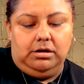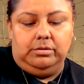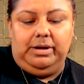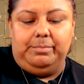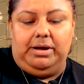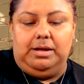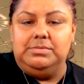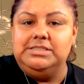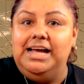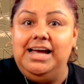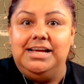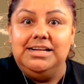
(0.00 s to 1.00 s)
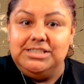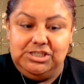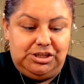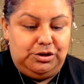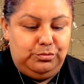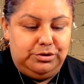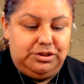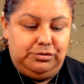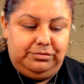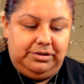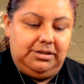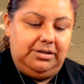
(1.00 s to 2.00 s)
on my mom's side, she was a
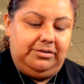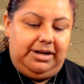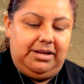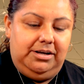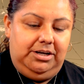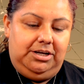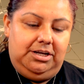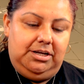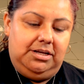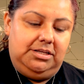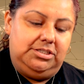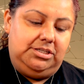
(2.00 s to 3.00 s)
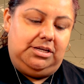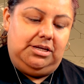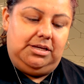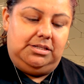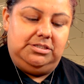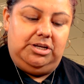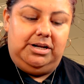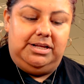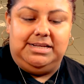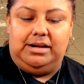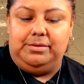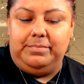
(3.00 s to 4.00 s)
really great cook. She taught us
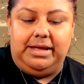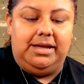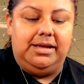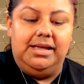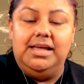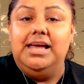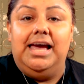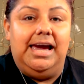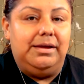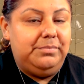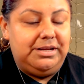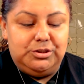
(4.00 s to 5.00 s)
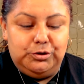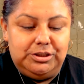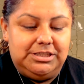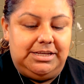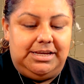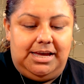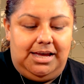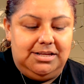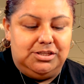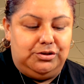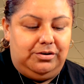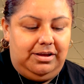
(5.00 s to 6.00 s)
how to make handmade tortillas,
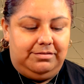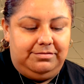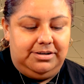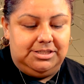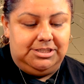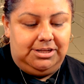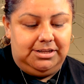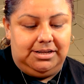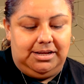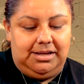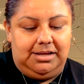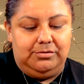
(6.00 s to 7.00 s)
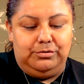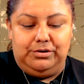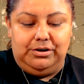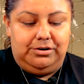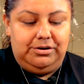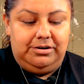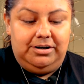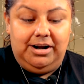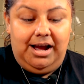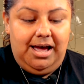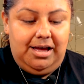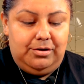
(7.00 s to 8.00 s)
so every Sunday we'd go to her
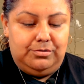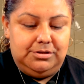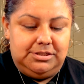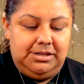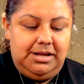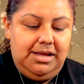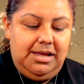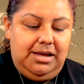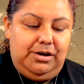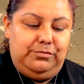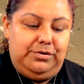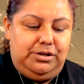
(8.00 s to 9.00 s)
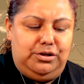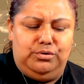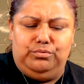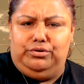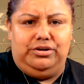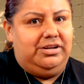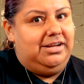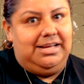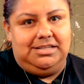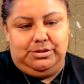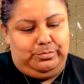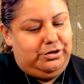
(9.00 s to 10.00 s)
house and we knew we were gonna get
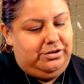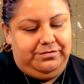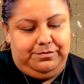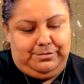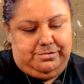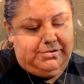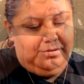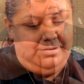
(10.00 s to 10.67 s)
some good food.